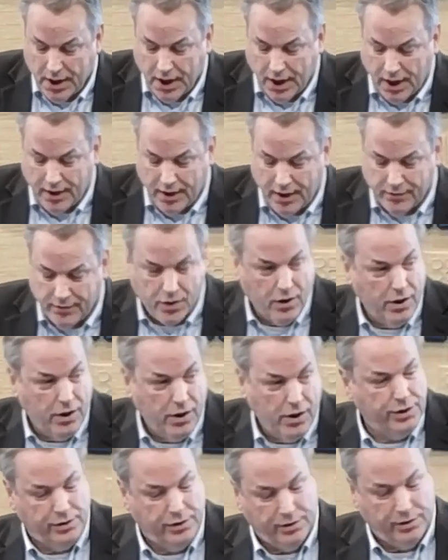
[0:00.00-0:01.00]
And of
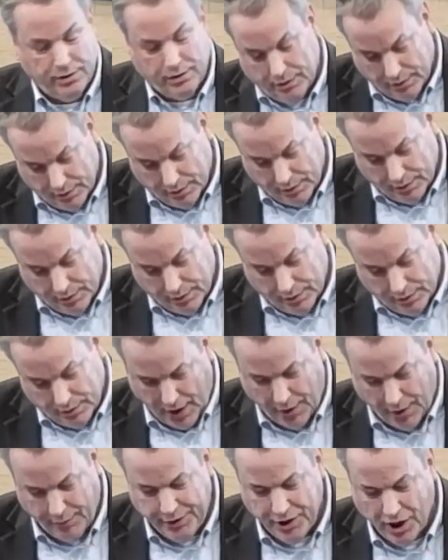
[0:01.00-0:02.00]
course,
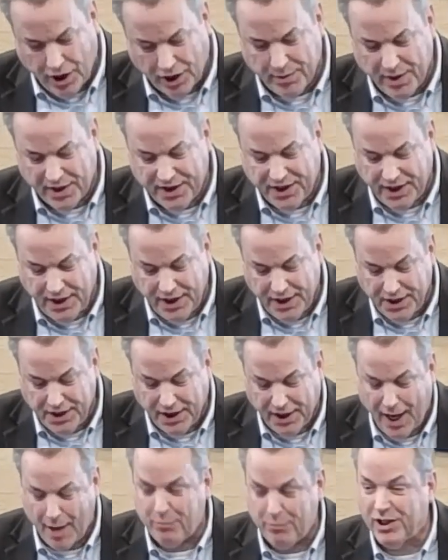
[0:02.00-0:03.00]
now we talk about the
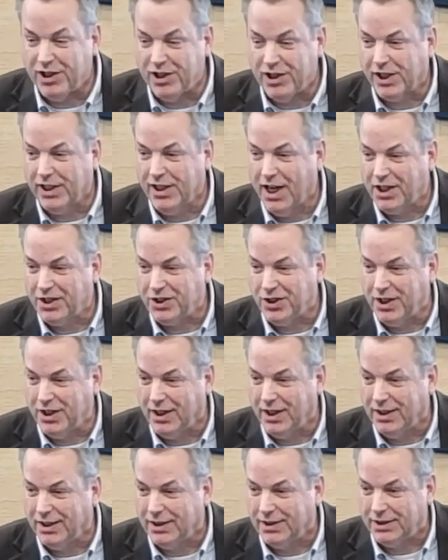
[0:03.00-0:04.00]
Indianapolis connection.
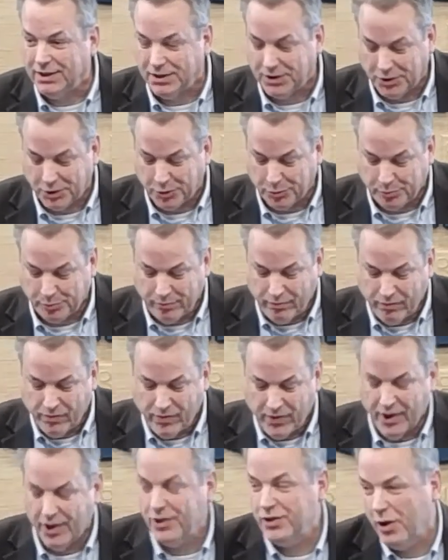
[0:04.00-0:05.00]

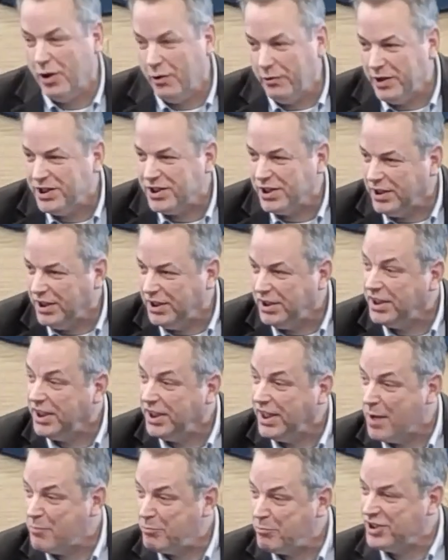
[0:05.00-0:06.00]
There's always an
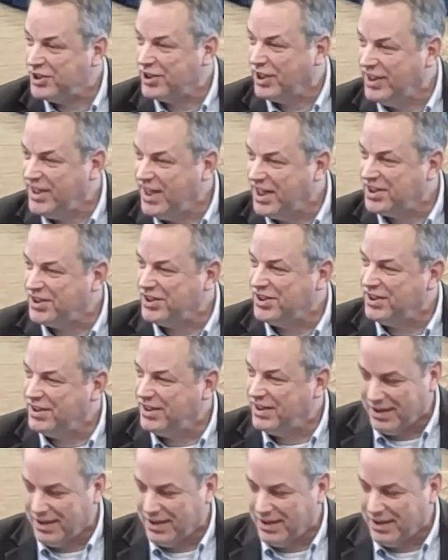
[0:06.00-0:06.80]
Indianapolis connection.